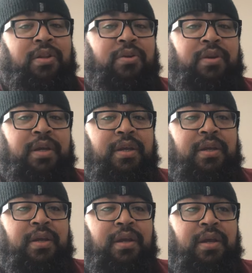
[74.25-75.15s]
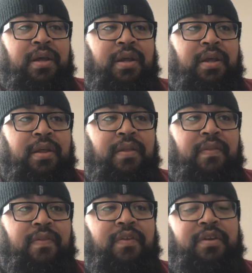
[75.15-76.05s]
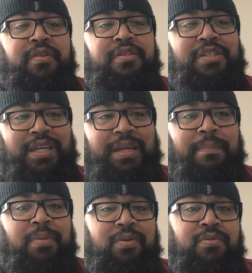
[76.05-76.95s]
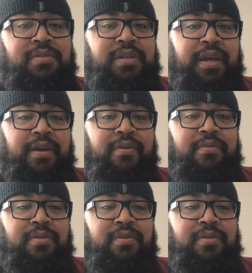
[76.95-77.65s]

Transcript: learning the G blues scale